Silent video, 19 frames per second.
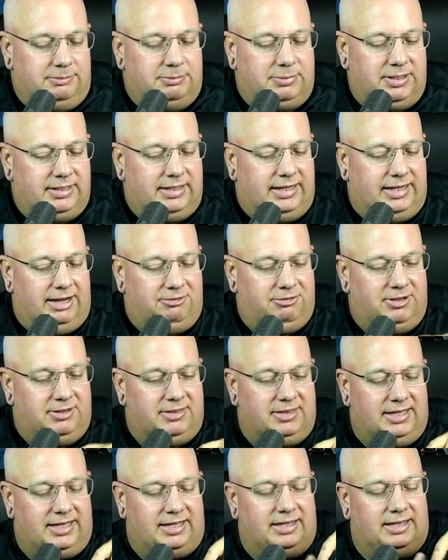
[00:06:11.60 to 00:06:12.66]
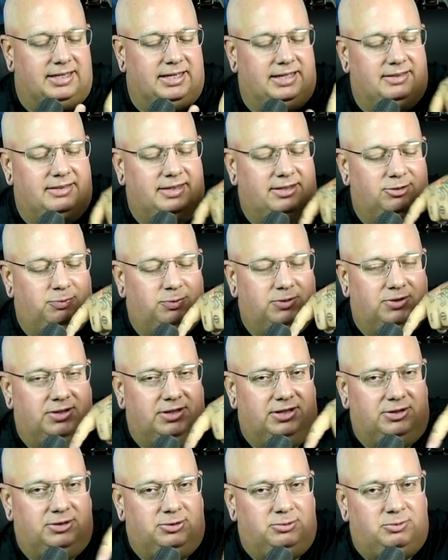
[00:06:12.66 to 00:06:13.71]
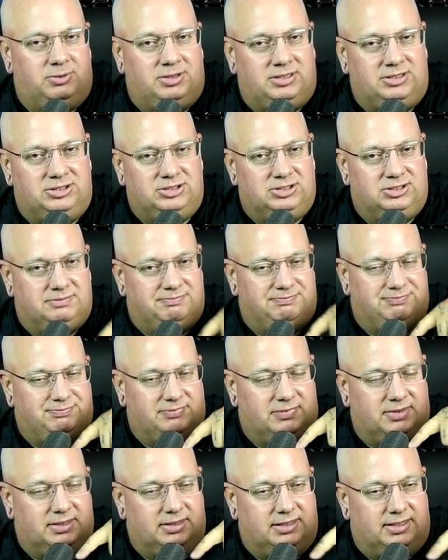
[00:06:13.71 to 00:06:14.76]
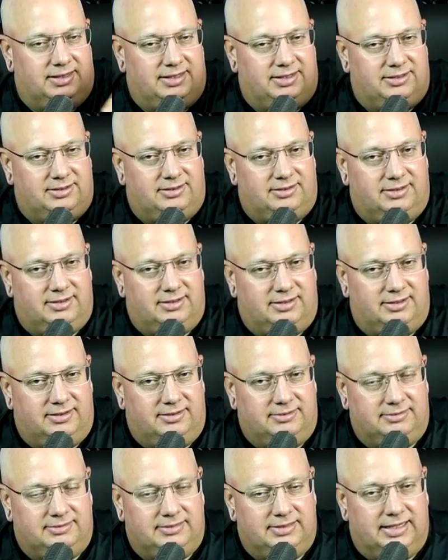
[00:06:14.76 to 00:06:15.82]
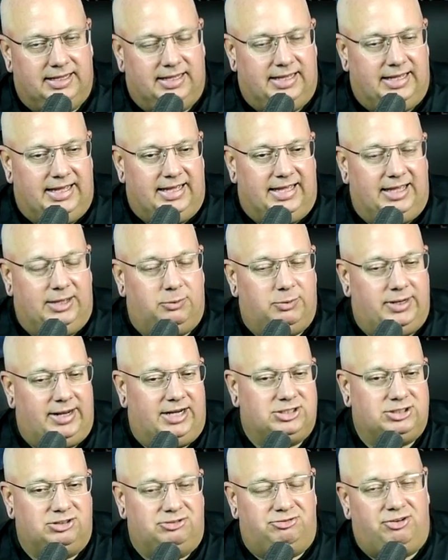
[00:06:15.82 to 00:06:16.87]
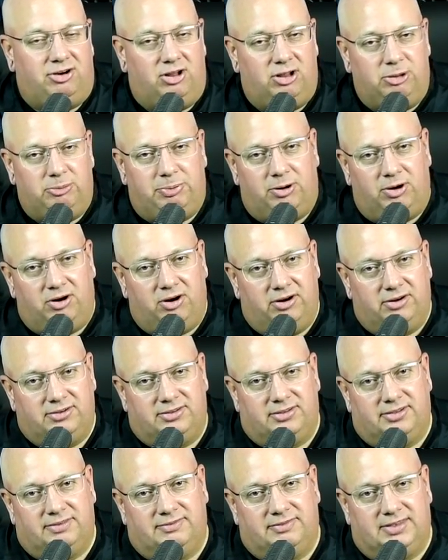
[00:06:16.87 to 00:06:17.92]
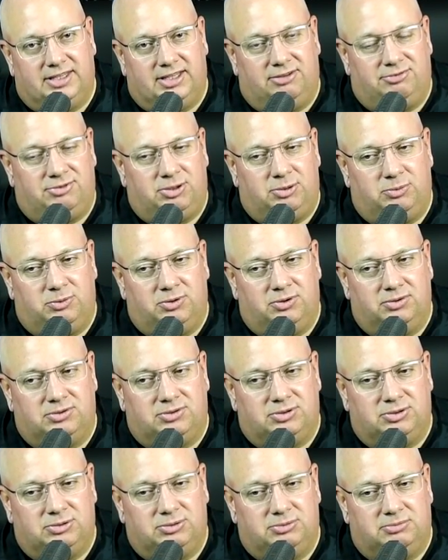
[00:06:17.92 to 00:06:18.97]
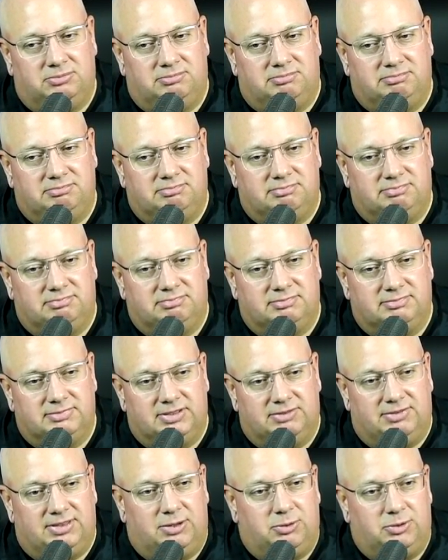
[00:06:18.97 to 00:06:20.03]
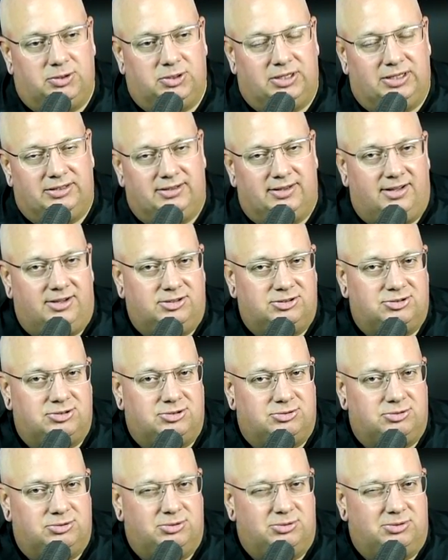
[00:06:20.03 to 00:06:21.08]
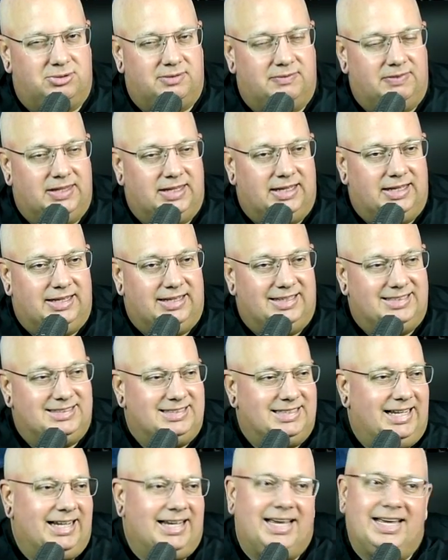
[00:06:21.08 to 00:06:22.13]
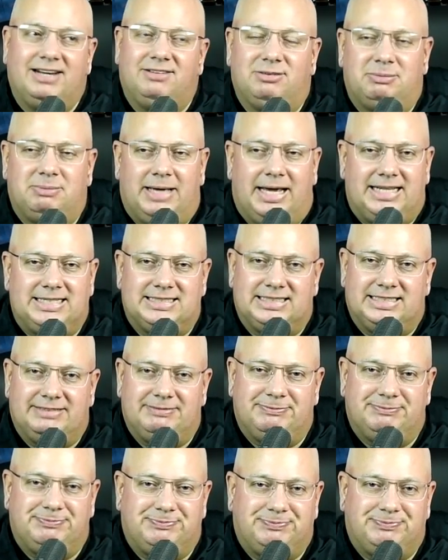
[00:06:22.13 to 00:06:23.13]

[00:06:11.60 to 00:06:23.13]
But everything in this particular religion, that it would actually fall apart if you were to, if they were to acknowledge the truth. Isn't that kind of amazing?